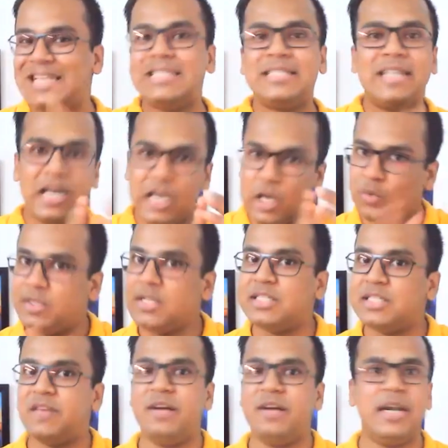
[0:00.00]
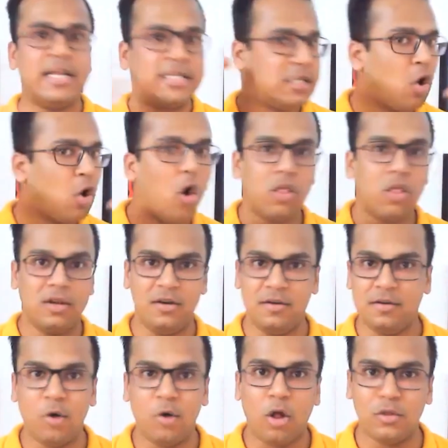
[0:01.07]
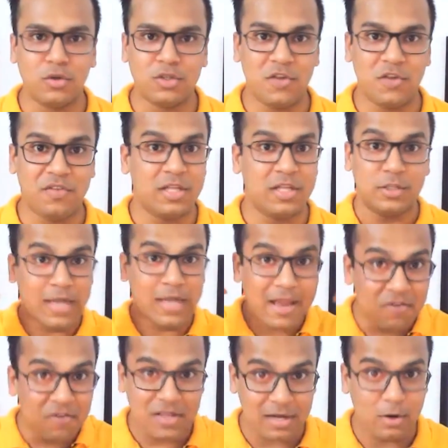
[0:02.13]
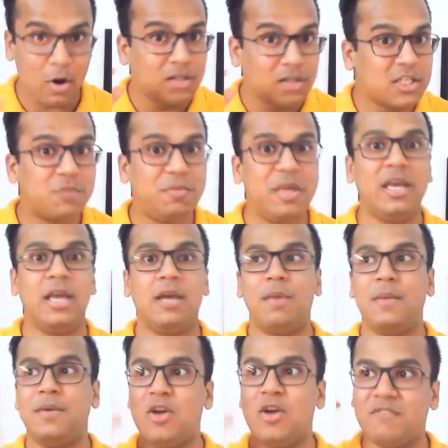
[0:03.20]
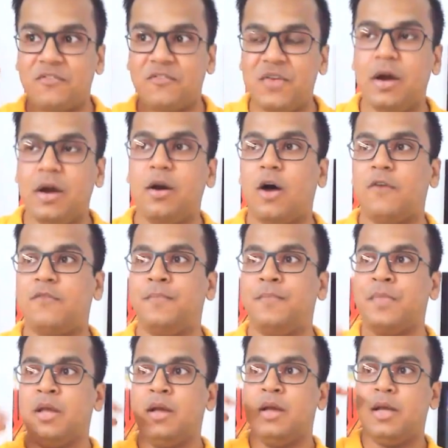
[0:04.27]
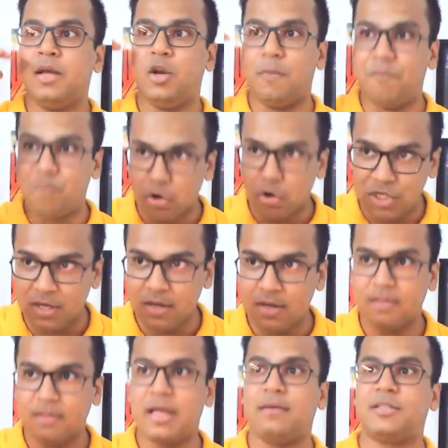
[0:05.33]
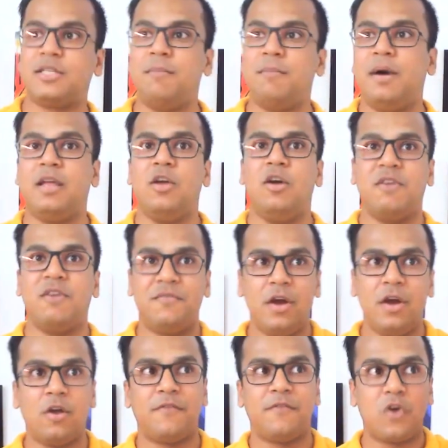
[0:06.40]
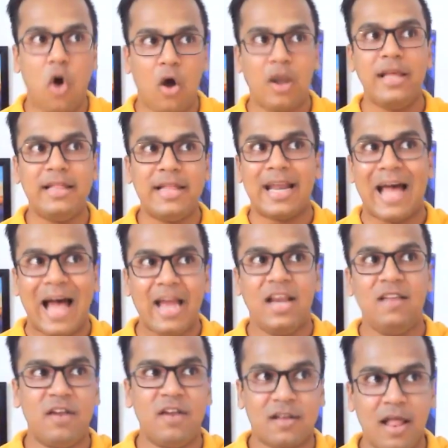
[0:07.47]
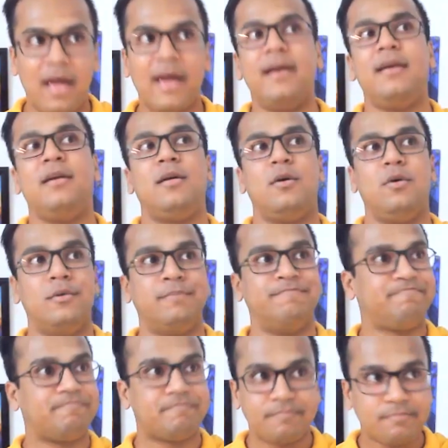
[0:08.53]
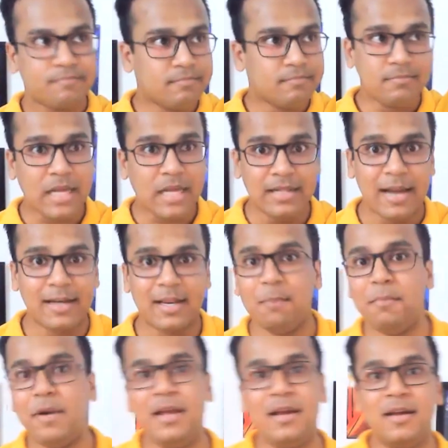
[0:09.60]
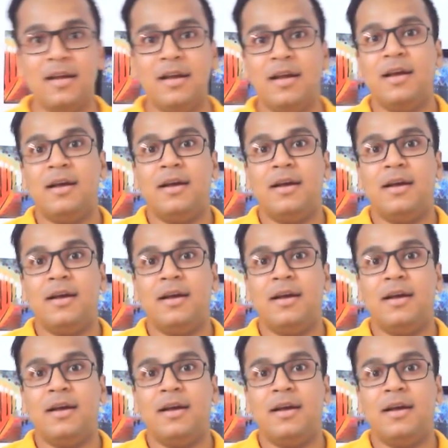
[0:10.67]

instantly within seven days in all all those different things so everything not just speaking maybe you have a fear of you know approaching somebody you have a fear of calling that high level client So oh, that can bring